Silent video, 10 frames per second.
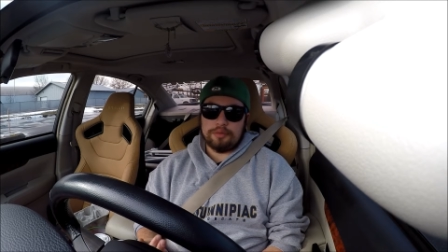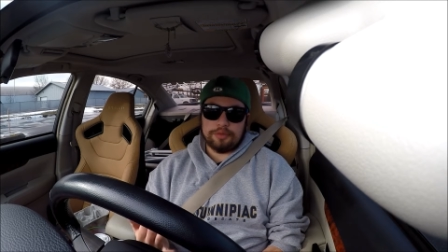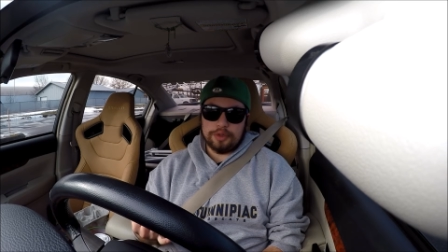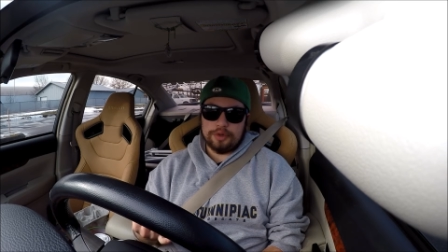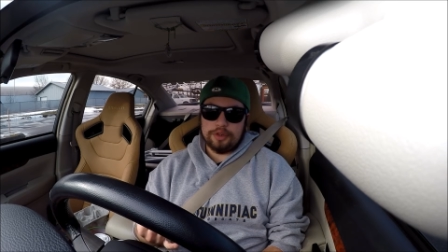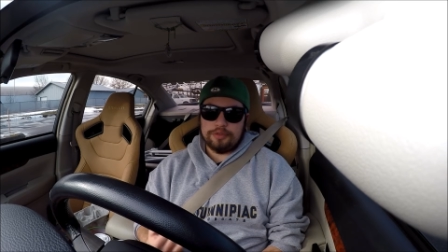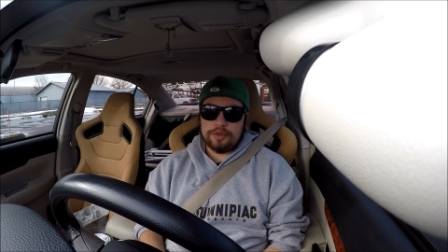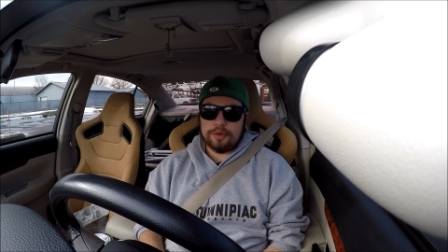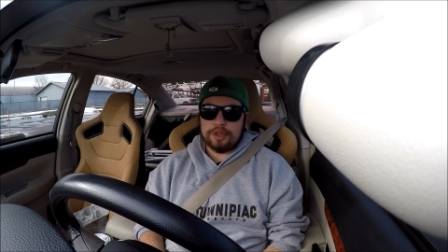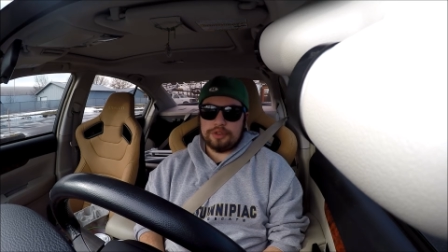fluid if
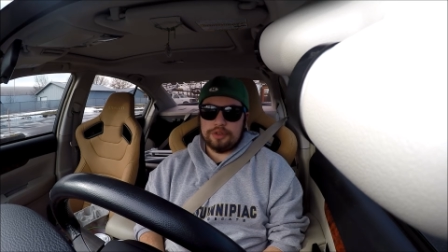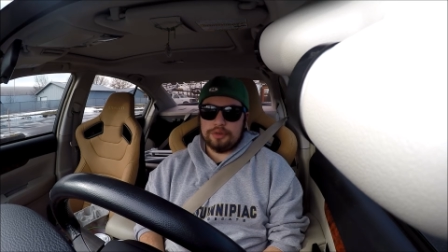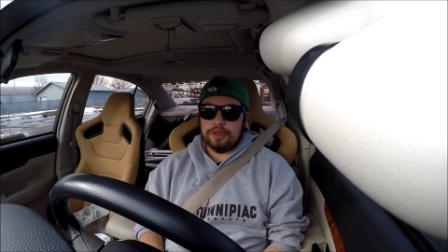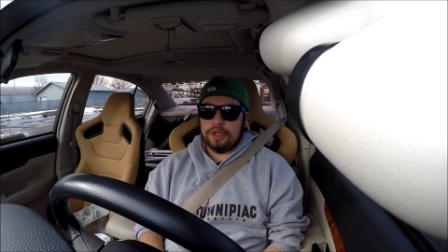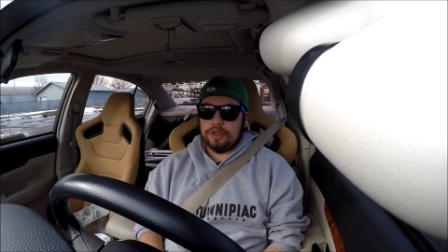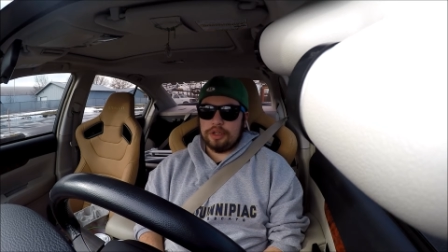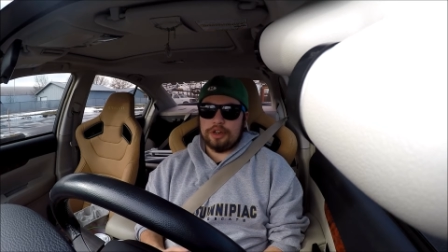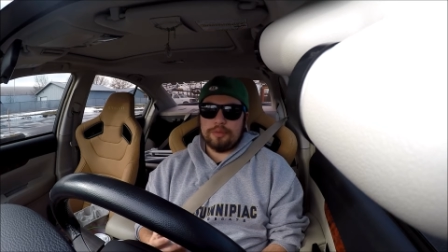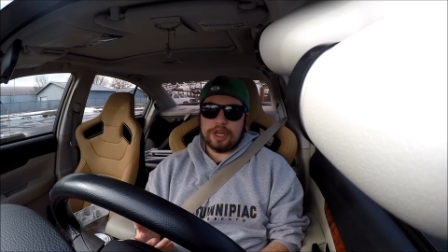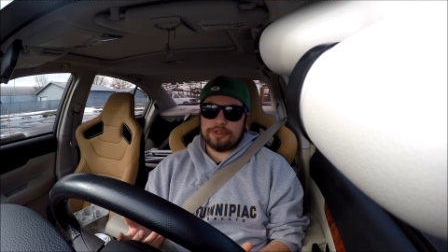you want to.
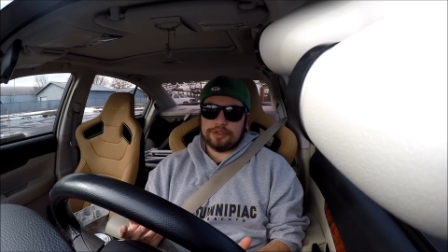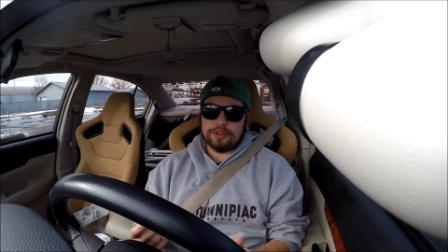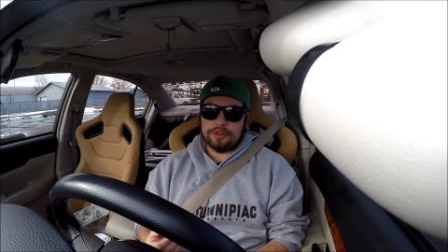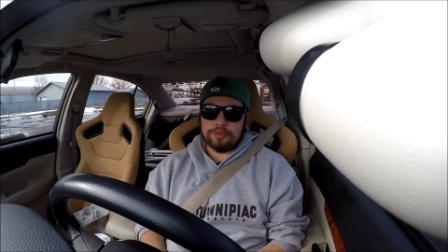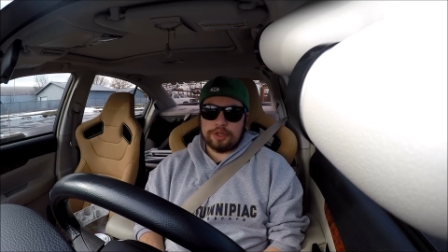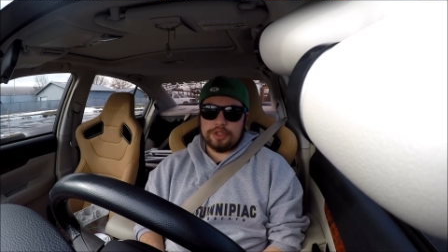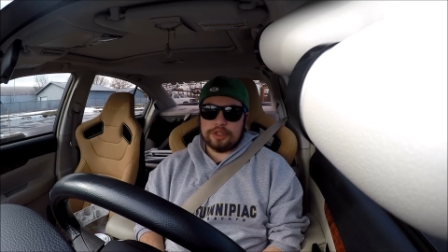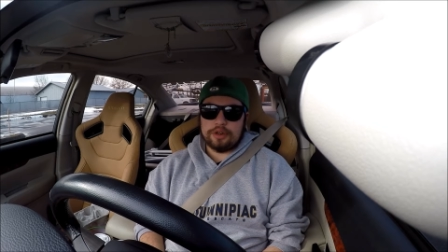Get a master cylinder brace.